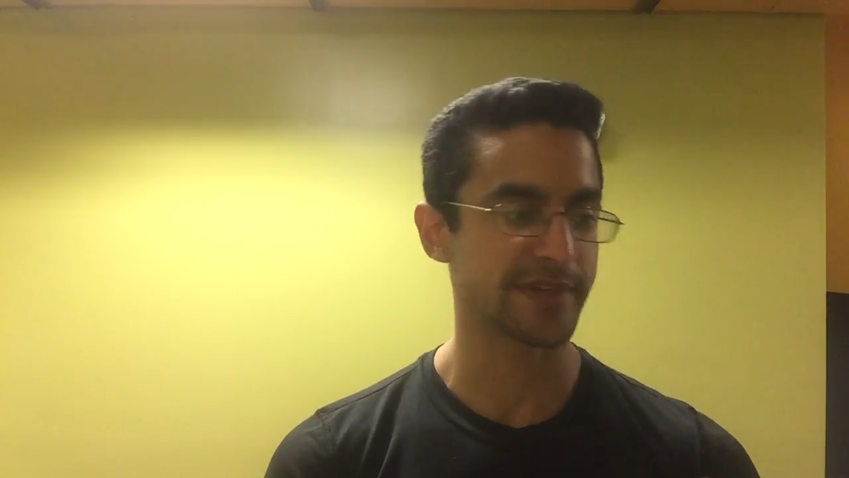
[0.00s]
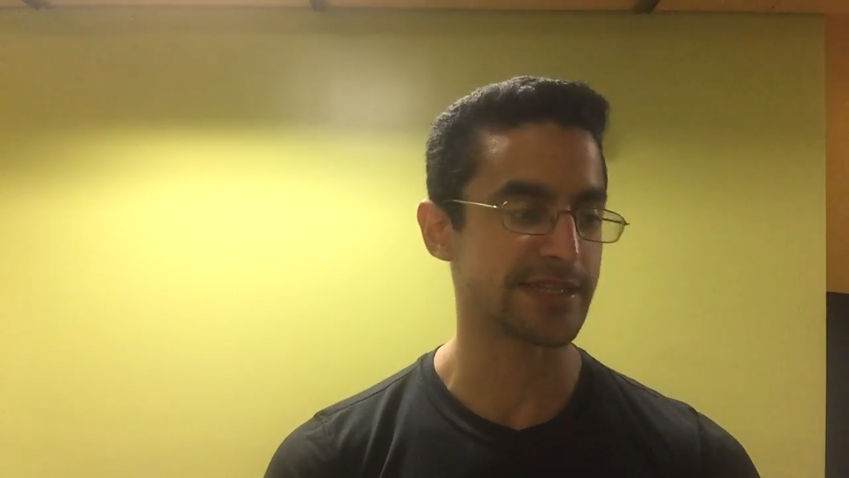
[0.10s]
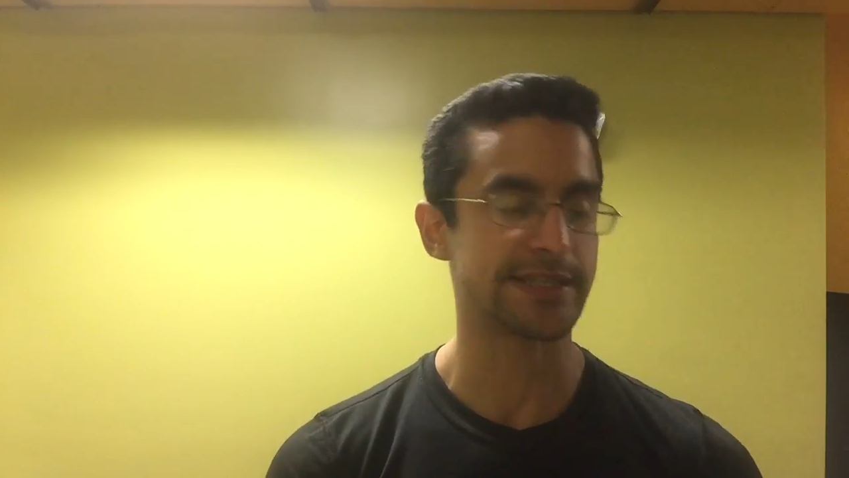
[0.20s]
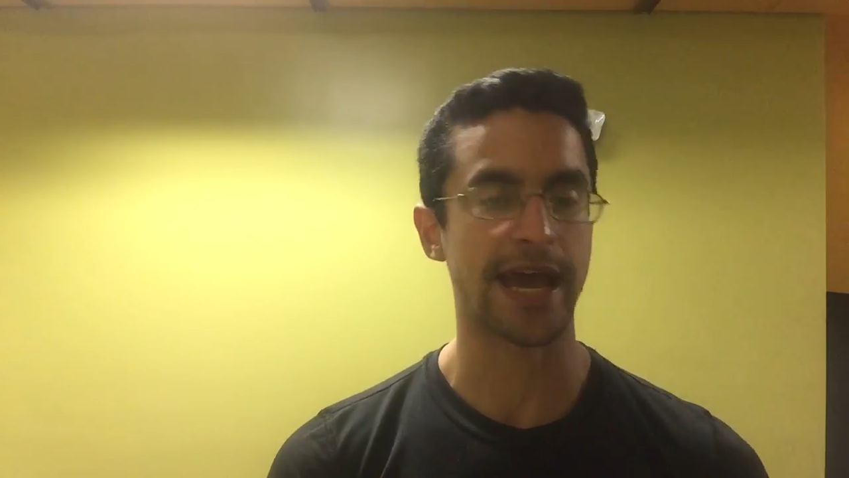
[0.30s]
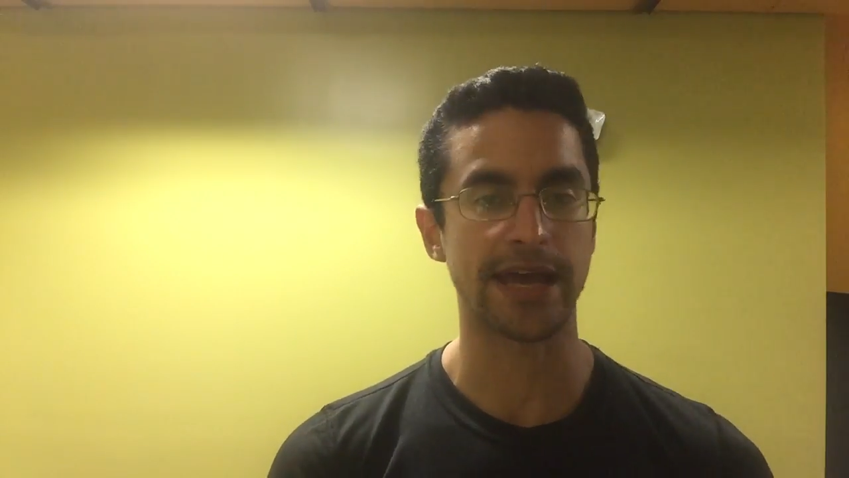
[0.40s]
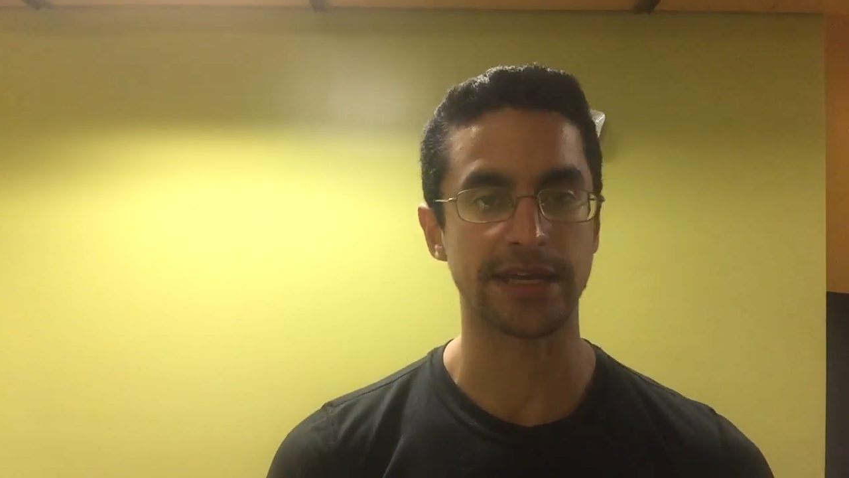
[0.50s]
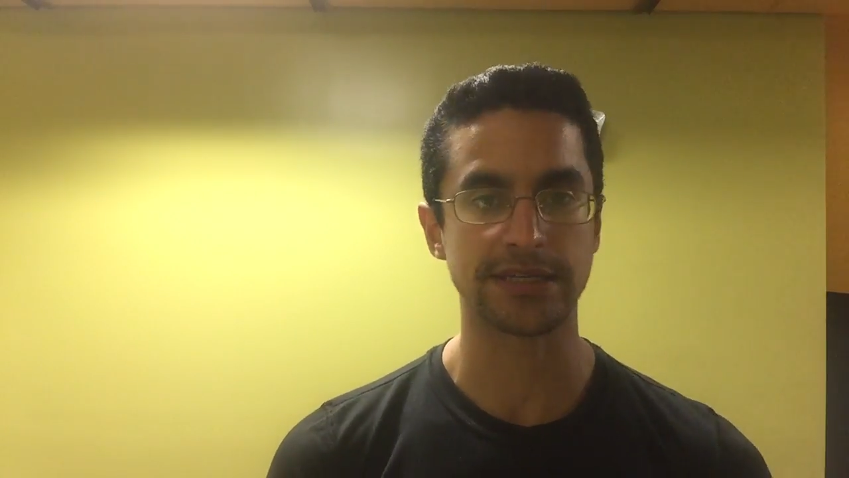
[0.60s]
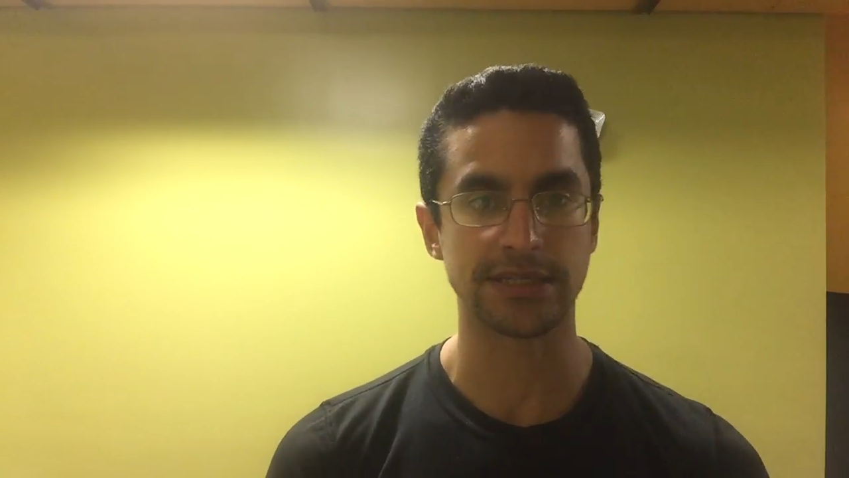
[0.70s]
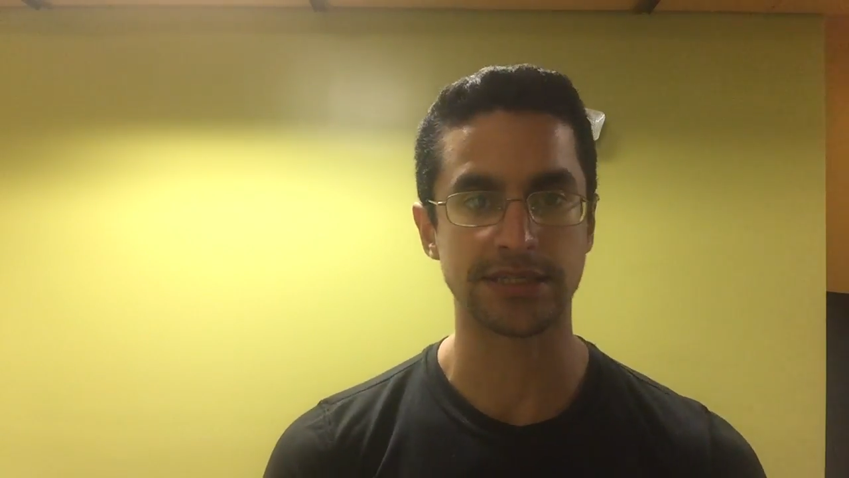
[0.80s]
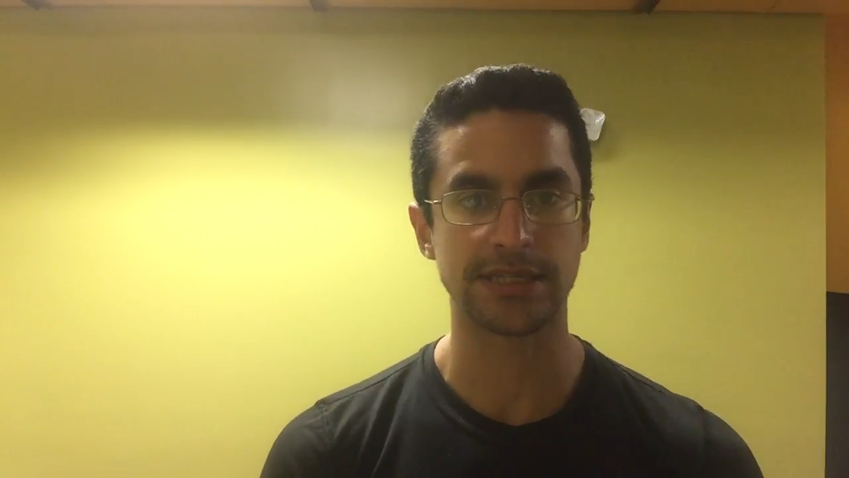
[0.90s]

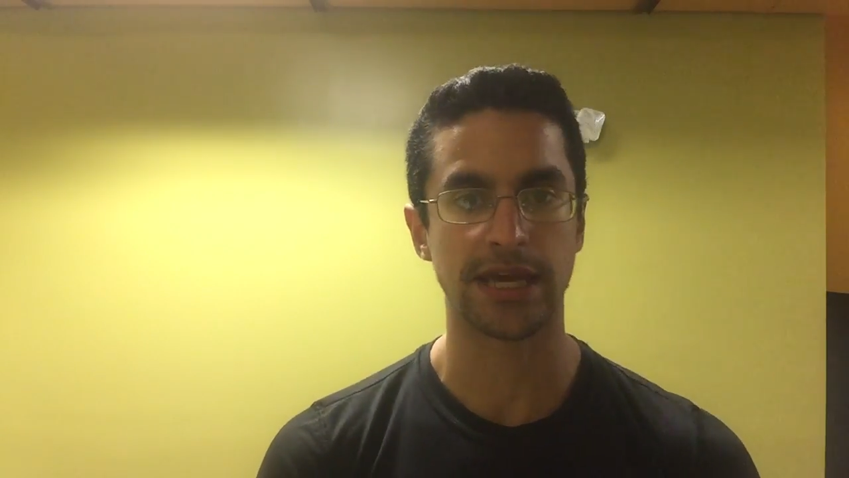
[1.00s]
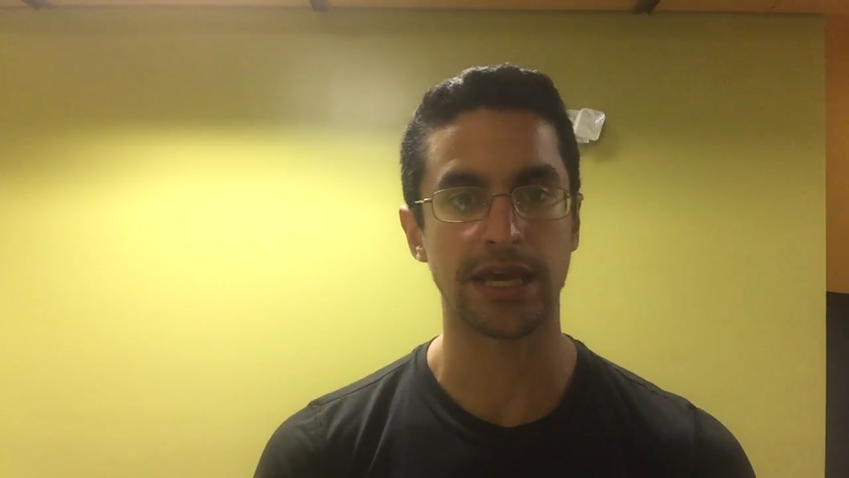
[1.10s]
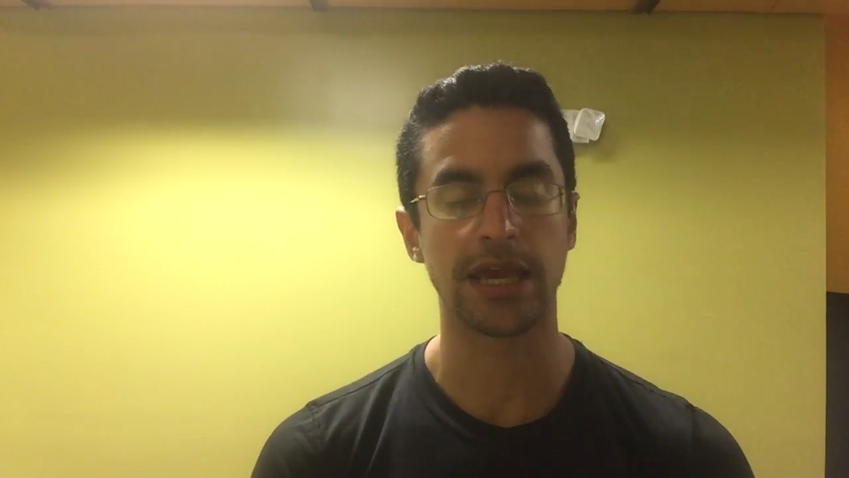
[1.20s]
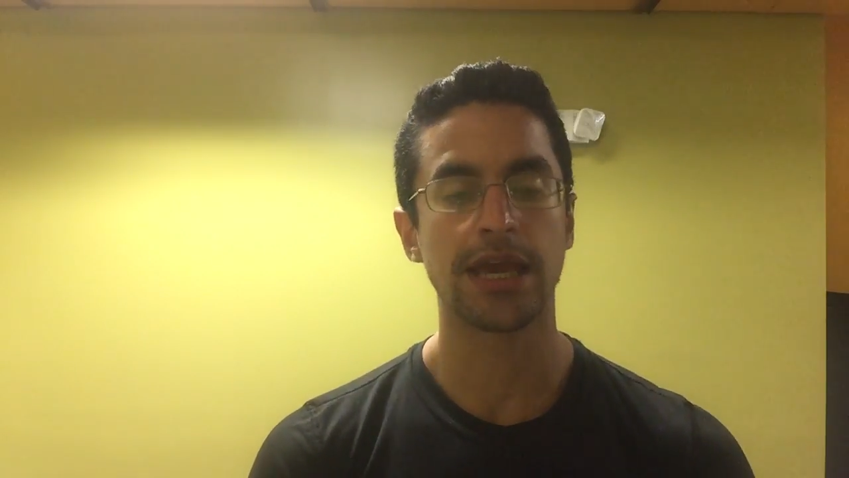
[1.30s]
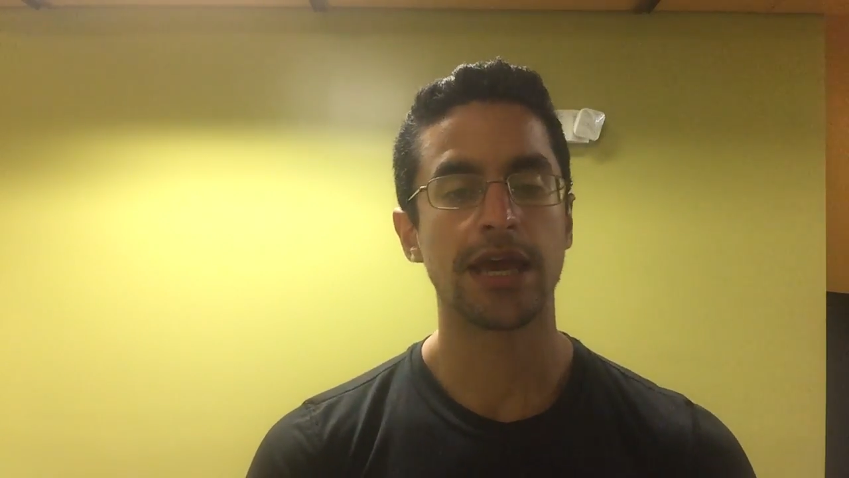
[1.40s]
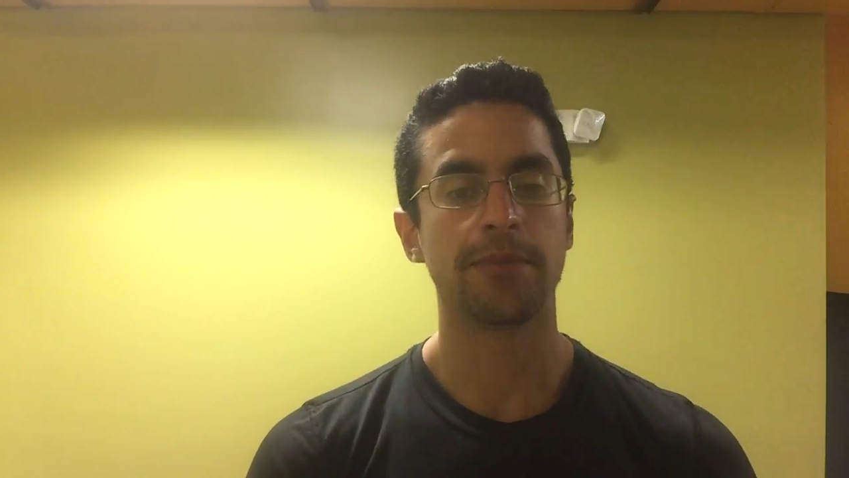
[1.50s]
status, let's say,